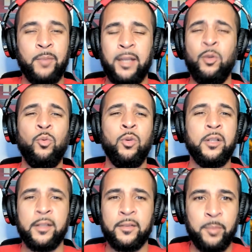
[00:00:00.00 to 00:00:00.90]
Like, who would
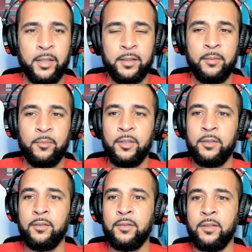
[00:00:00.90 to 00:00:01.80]
have expected him
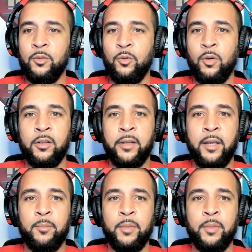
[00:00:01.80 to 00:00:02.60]
to do all that?